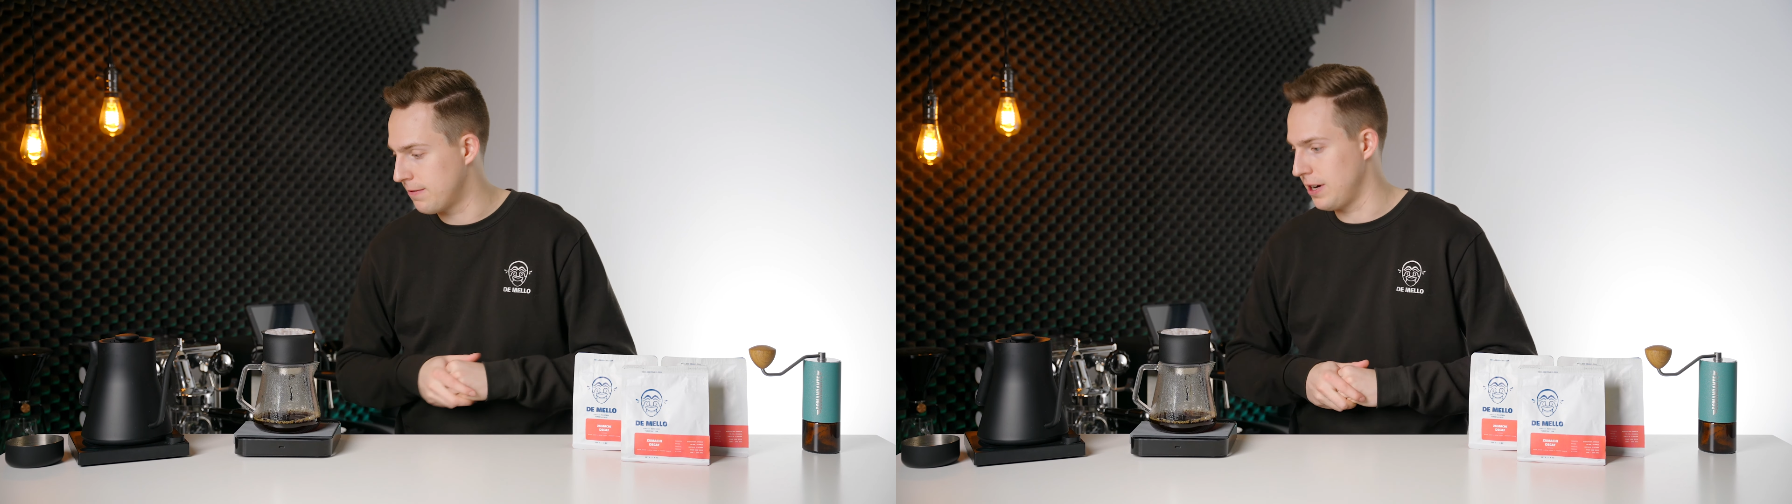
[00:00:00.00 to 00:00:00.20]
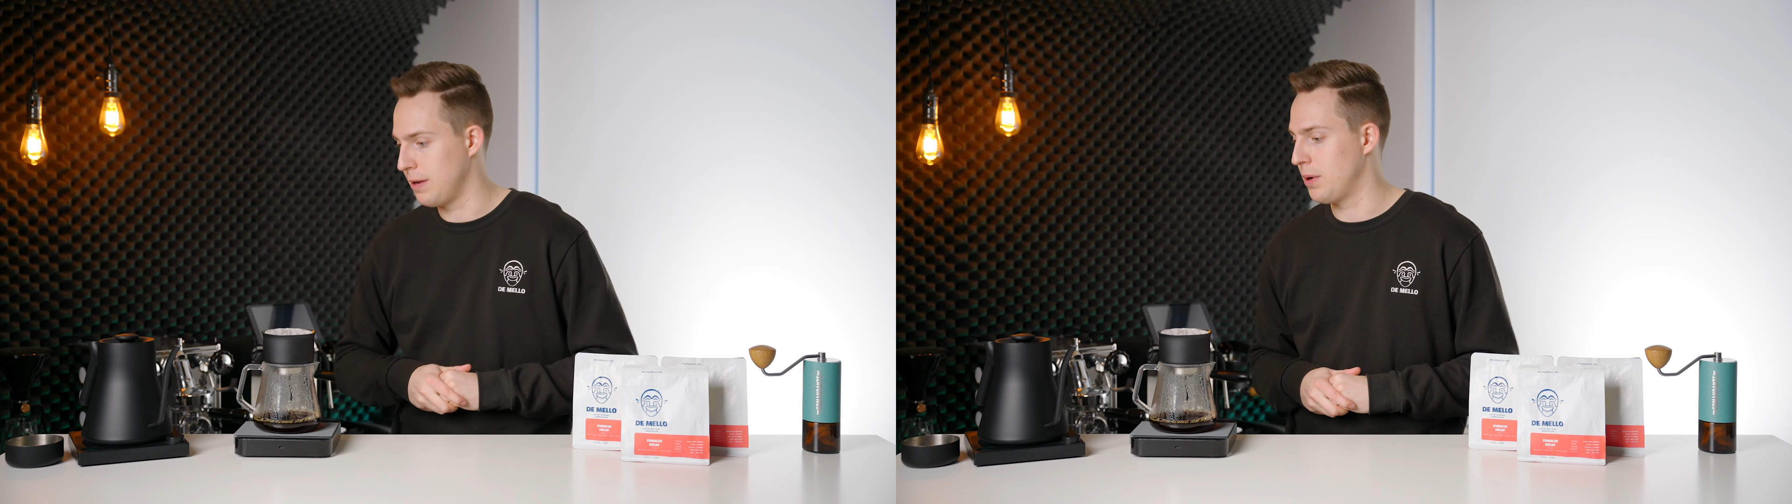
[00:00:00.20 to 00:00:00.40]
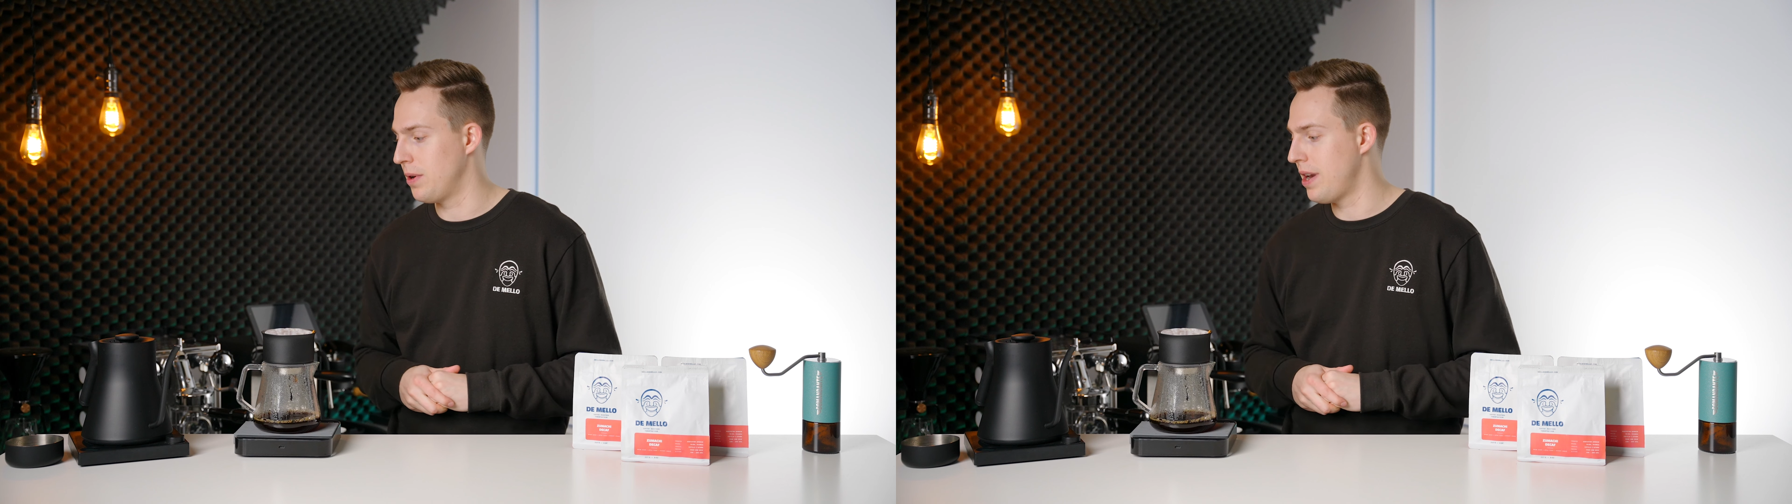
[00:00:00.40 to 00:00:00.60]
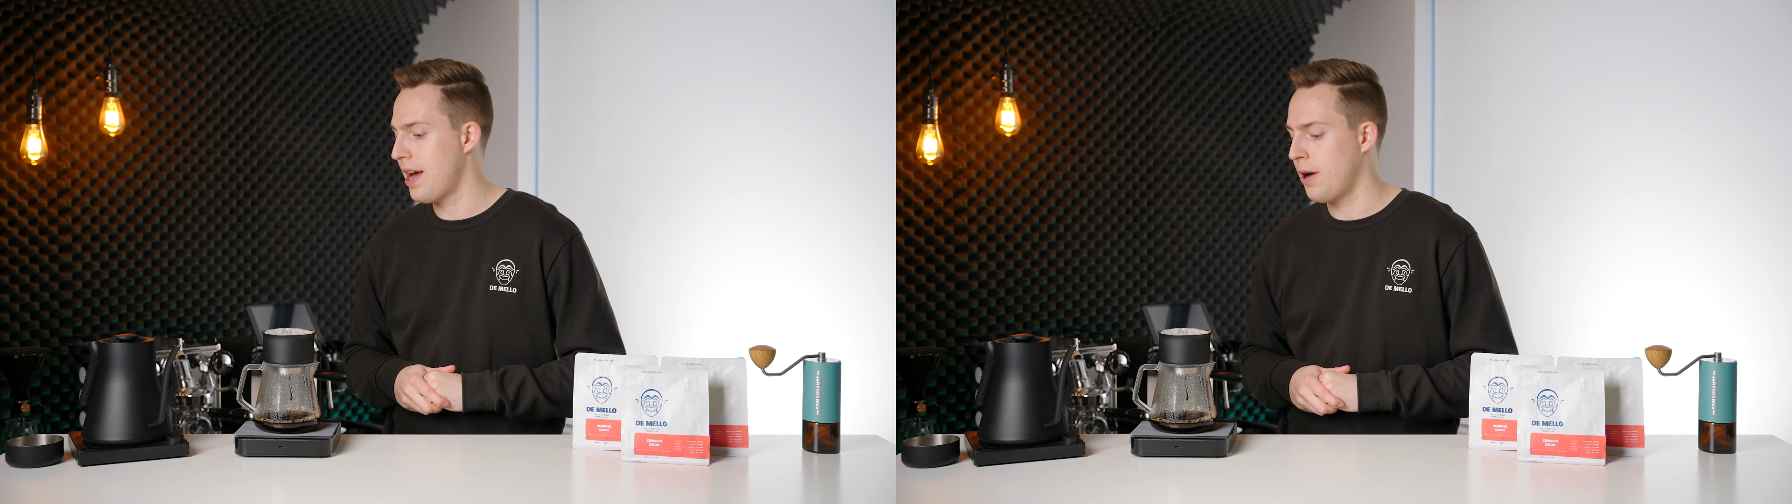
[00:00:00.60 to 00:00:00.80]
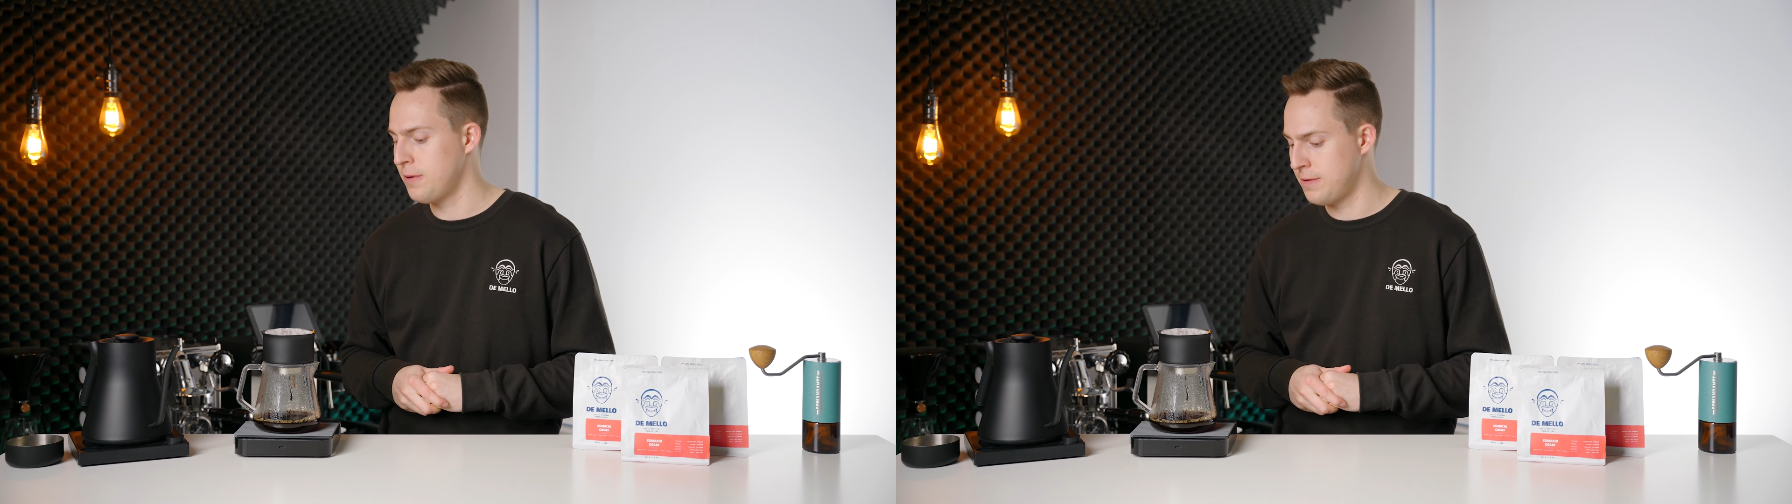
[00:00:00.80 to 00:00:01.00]
right about
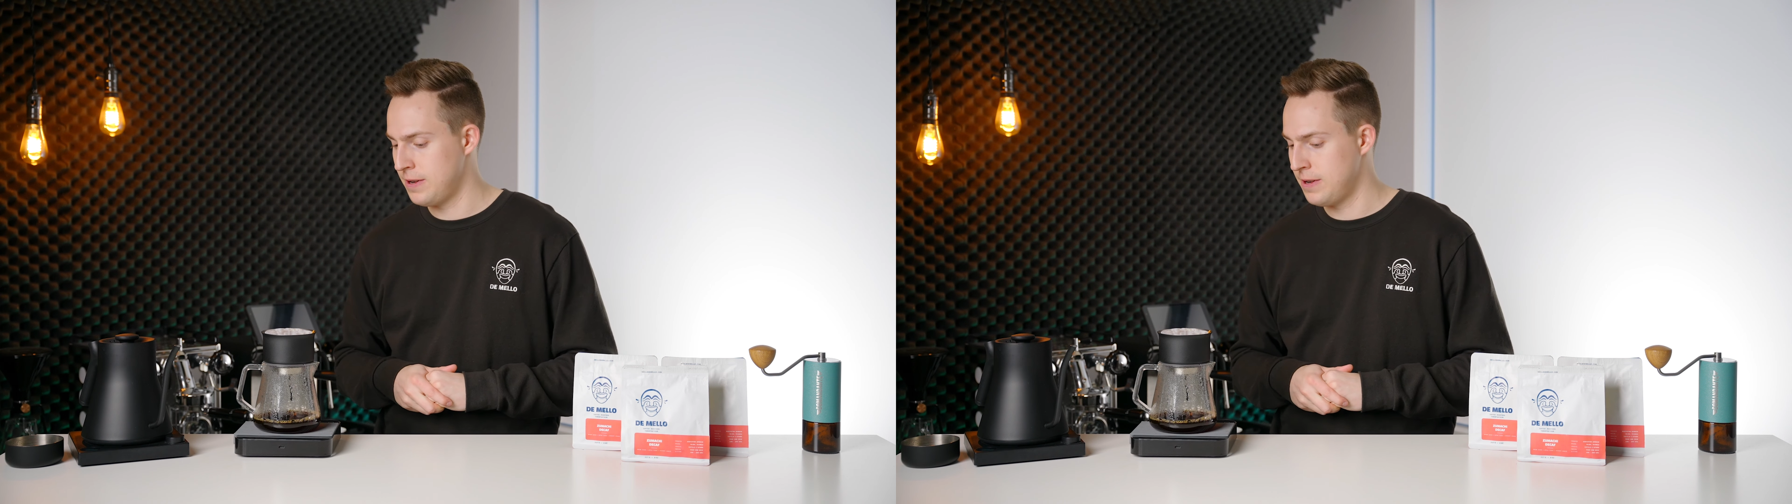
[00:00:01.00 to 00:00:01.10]
now.